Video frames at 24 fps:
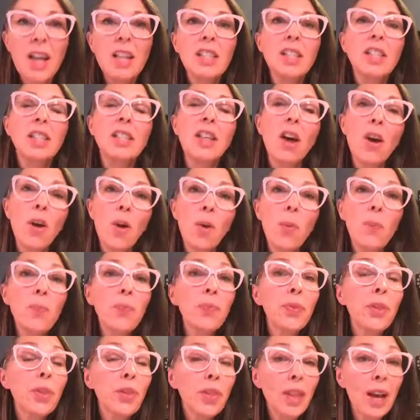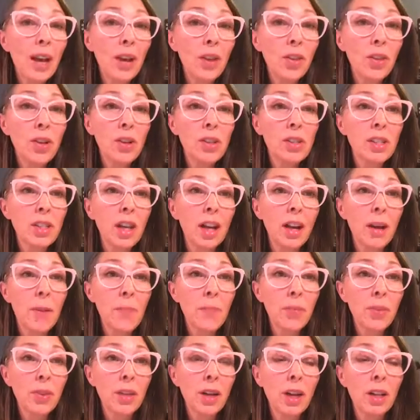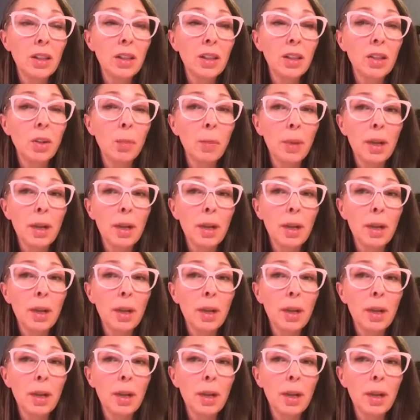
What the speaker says: So that there's a little